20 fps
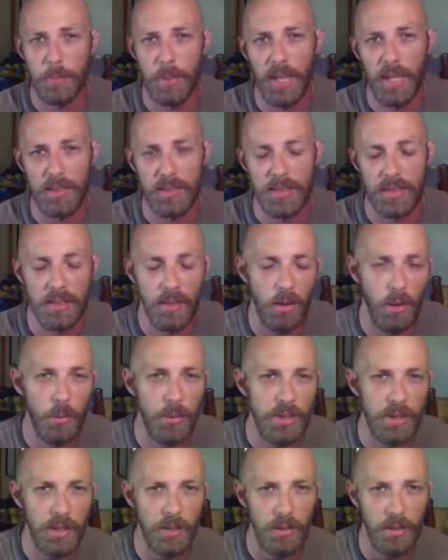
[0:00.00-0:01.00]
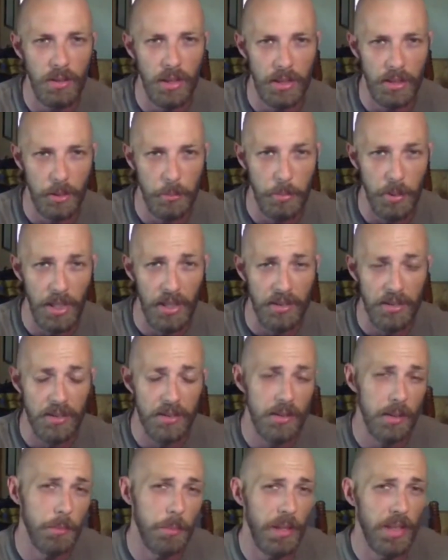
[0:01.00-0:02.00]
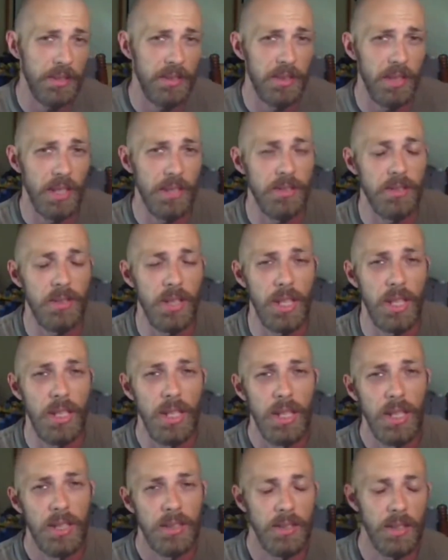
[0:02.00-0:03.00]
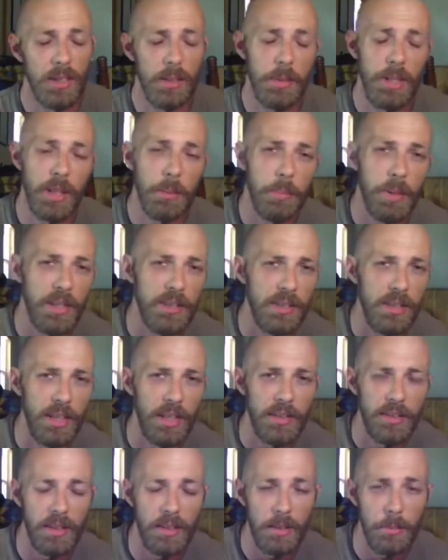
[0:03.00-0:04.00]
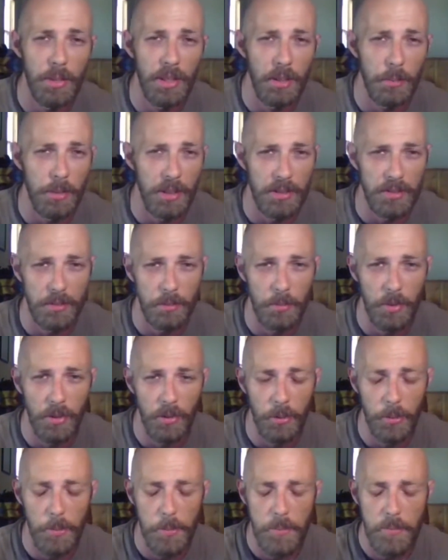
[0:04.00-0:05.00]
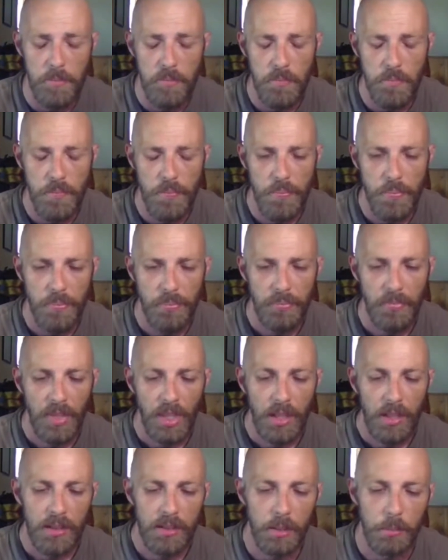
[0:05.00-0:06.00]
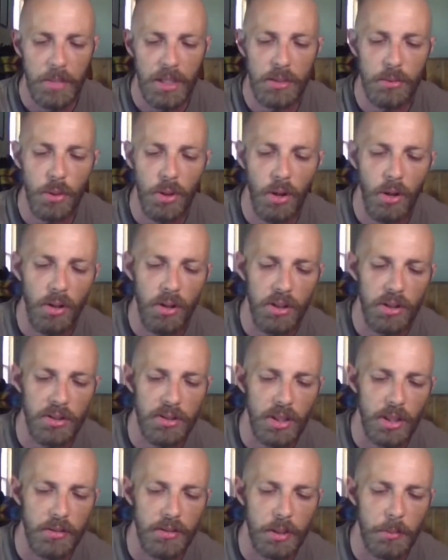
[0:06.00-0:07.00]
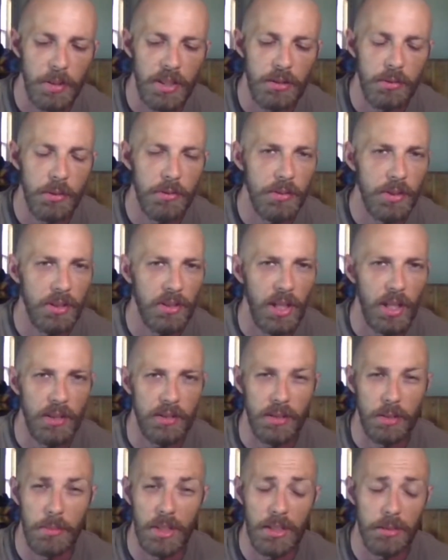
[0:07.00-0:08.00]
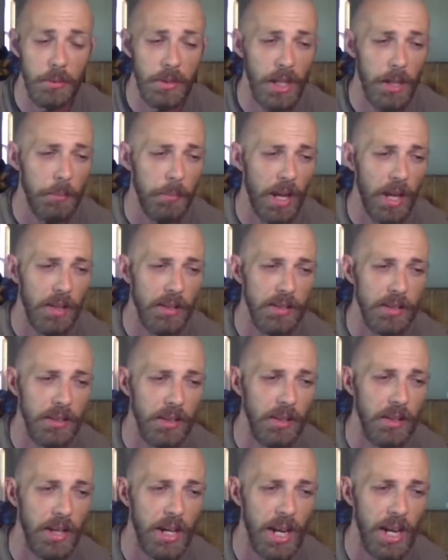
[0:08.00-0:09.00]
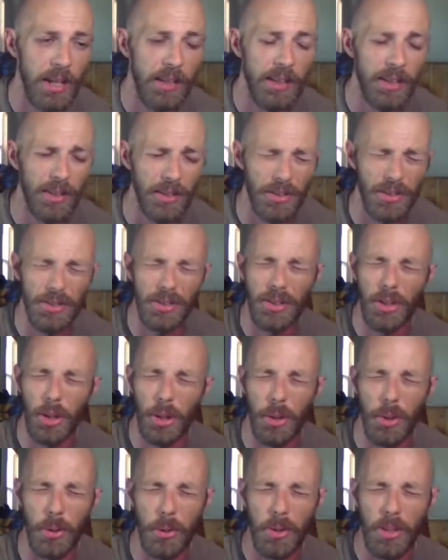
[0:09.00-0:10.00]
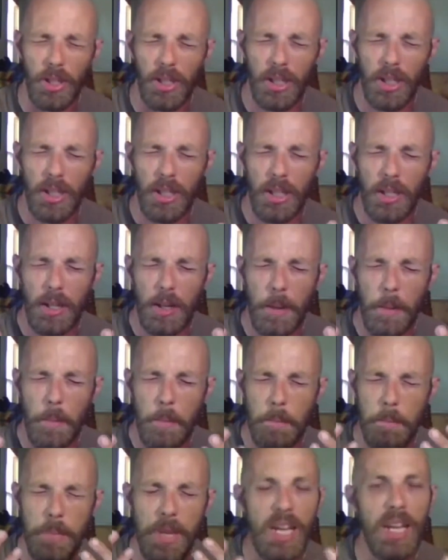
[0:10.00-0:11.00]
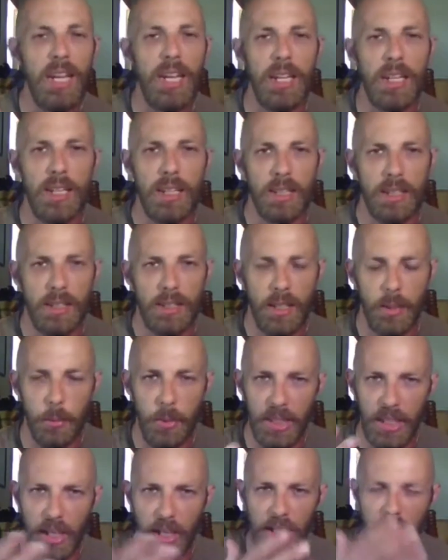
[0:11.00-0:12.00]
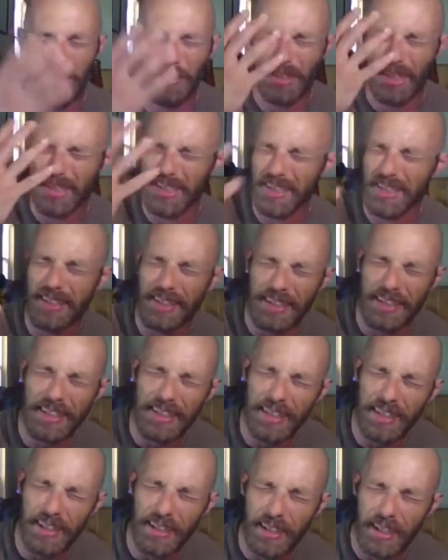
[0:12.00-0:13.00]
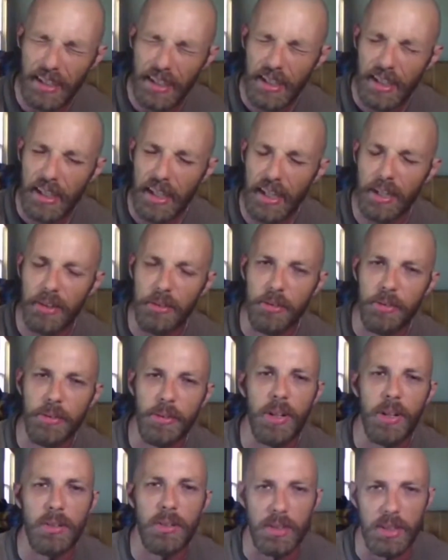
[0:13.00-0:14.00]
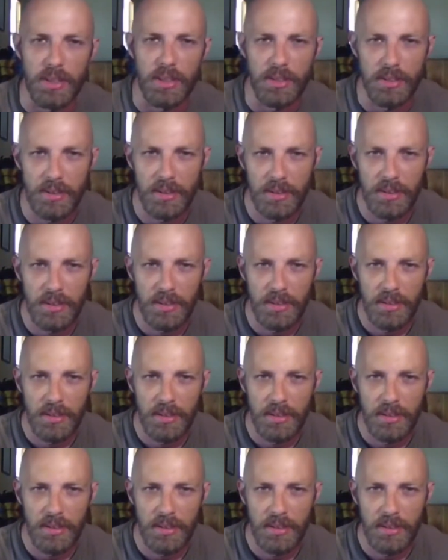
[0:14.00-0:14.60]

best is not always going to look like their best, because their best yesterday is not going to be their best today. It's not going to be their best tomorrow. Some days we're hard on ourselves. Some days we feel down. Some days we got battles in our head that are so big that we can't even see in front of us.